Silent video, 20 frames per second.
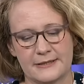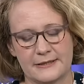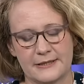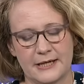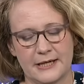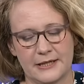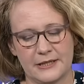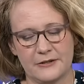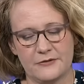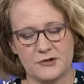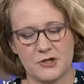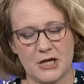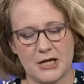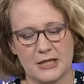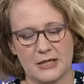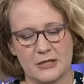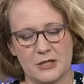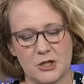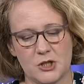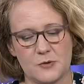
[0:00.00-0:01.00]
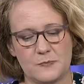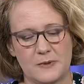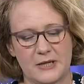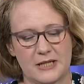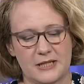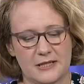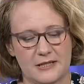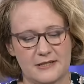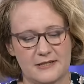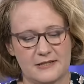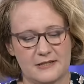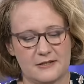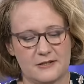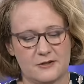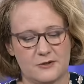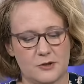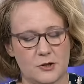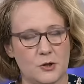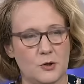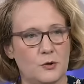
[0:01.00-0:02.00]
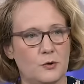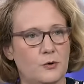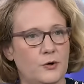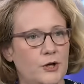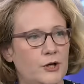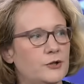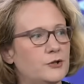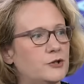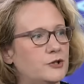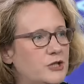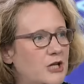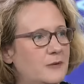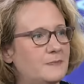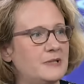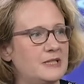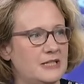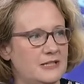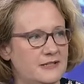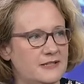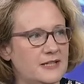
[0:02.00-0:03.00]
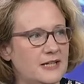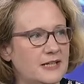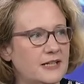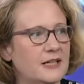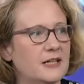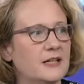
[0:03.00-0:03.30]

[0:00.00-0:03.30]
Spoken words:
kind of challenge because it's so undeterministic.